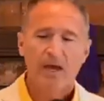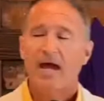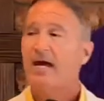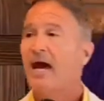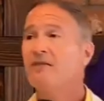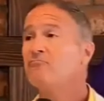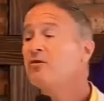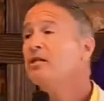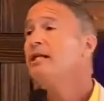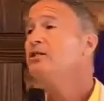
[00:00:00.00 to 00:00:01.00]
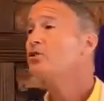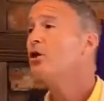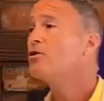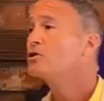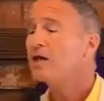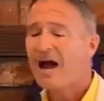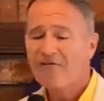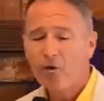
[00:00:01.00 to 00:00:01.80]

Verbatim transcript: And really, church, I've